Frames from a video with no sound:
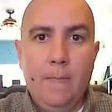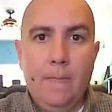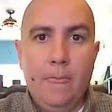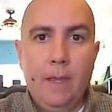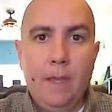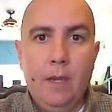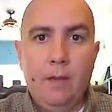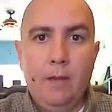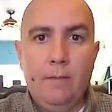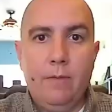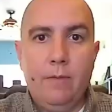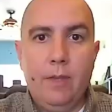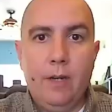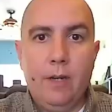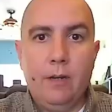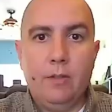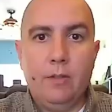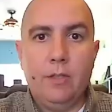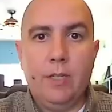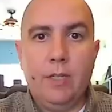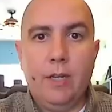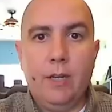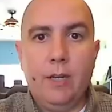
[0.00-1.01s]
If
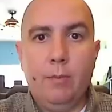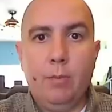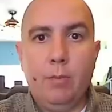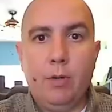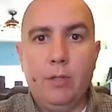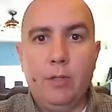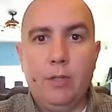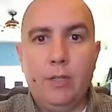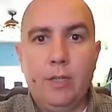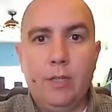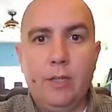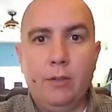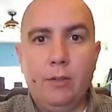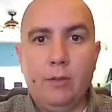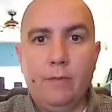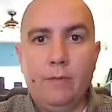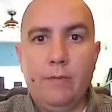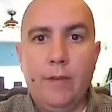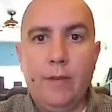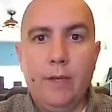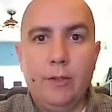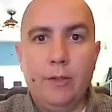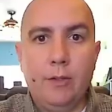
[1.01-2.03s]
there's a particular
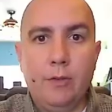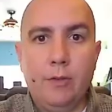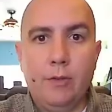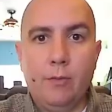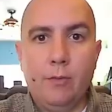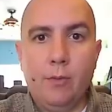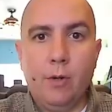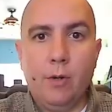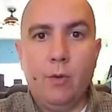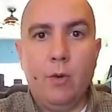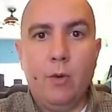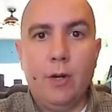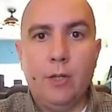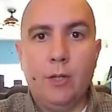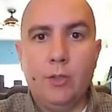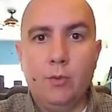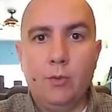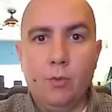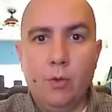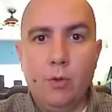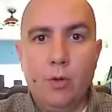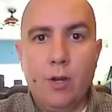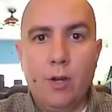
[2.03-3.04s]
failure that requires
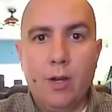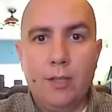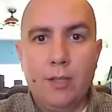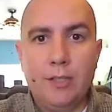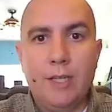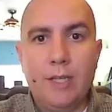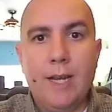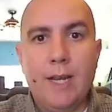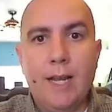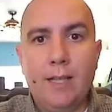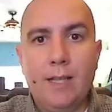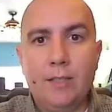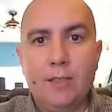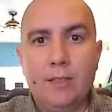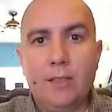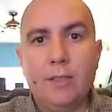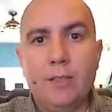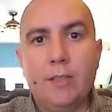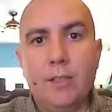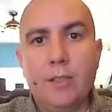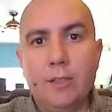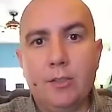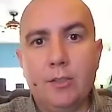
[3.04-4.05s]
root cause
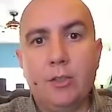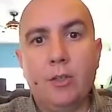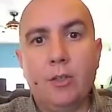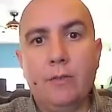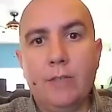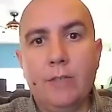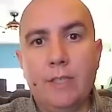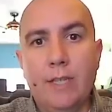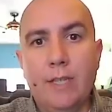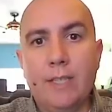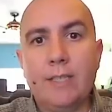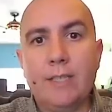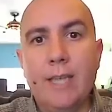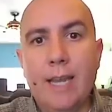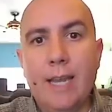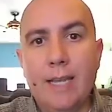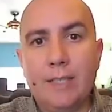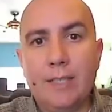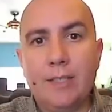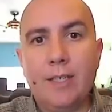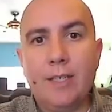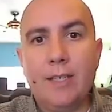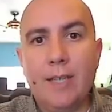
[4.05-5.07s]
analysis and the service desk
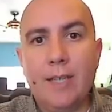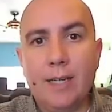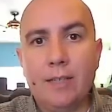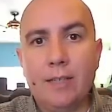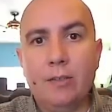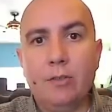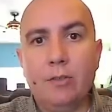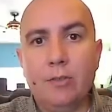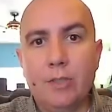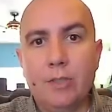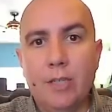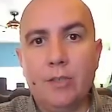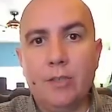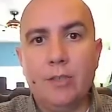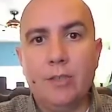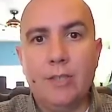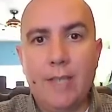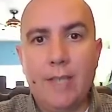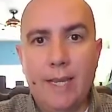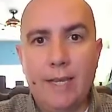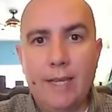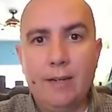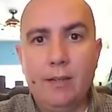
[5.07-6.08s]
has the technical
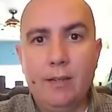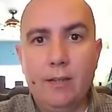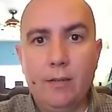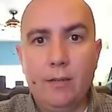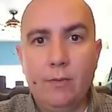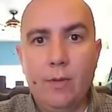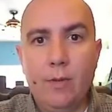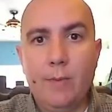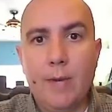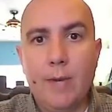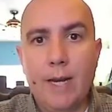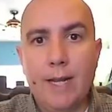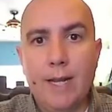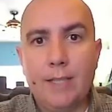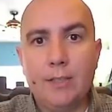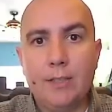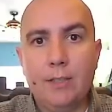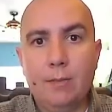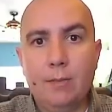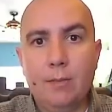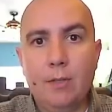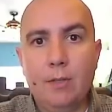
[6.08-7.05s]
skills to handle it, we might ask them to